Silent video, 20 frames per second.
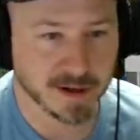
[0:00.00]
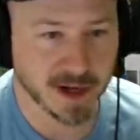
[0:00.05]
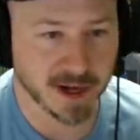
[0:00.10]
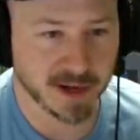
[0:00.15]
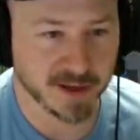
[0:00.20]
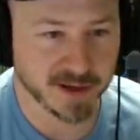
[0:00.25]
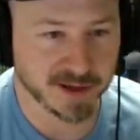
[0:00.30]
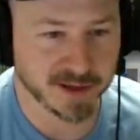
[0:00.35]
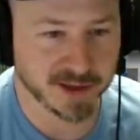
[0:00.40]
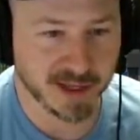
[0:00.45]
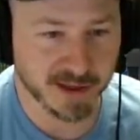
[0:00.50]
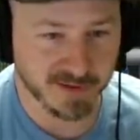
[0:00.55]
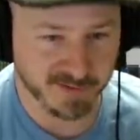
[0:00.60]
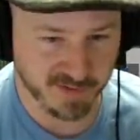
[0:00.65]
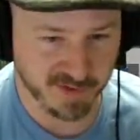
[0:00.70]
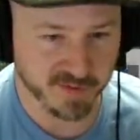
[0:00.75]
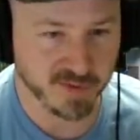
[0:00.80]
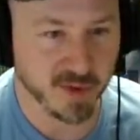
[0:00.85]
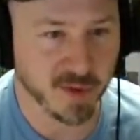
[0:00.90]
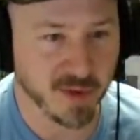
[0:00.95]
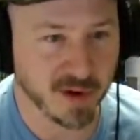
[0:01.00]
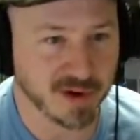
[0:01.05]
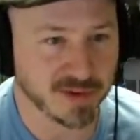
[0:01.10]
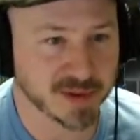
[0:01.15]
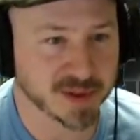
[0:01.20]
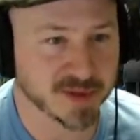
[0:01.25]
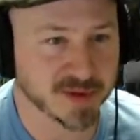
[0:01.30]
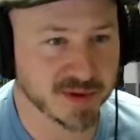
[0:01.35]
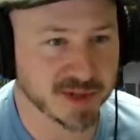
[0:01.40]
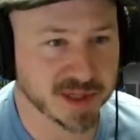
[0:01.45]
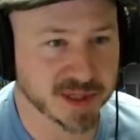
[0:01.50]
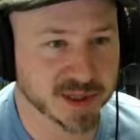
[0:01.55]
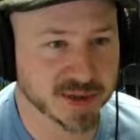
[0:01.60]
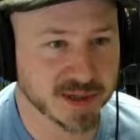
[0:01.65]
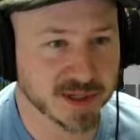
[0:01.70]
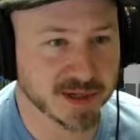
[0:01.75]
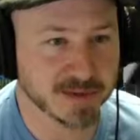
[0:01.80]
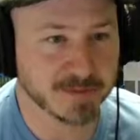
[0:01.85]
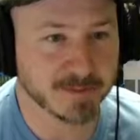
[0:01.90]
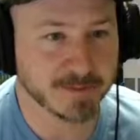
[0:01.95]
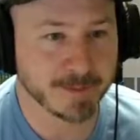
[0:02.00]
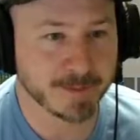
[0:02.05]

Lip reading: I thought that that viewpoint was pretty sweet.